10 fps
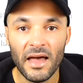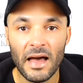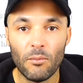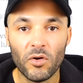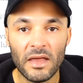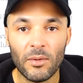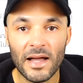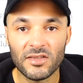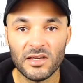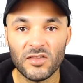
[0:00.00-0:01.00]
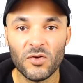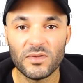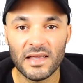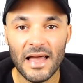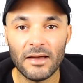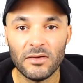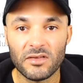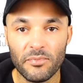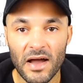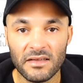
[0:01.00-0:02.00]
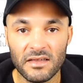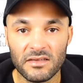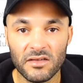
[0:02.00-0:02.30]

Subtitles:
And what that will actually do is allow you to practice.